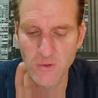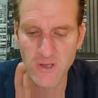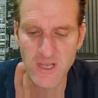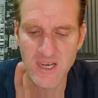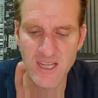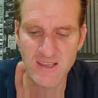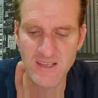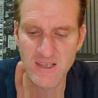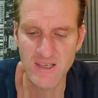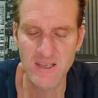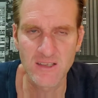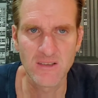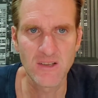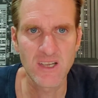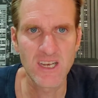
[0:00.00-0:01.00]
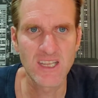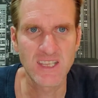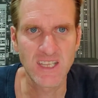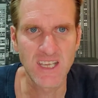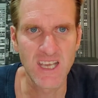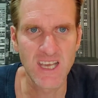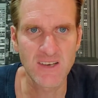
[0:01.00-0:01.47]
Looking at
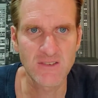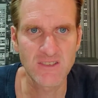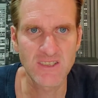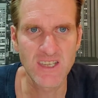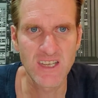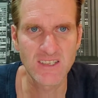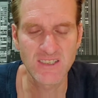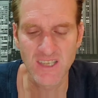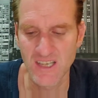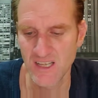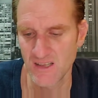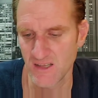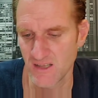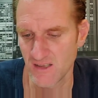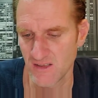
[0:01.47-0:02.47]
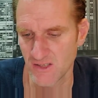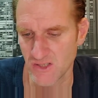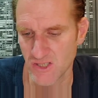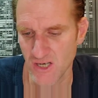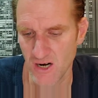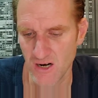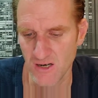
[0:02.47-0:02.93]
the candlesticks and the
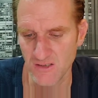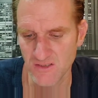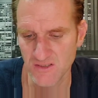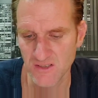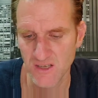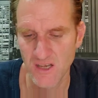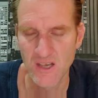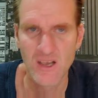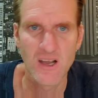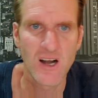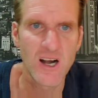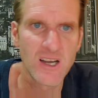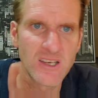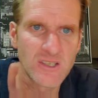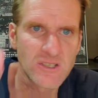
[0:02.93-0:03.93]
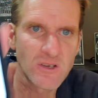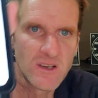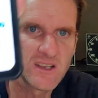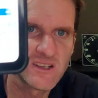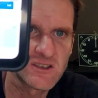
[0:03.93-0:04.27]
charts, I'm going to show you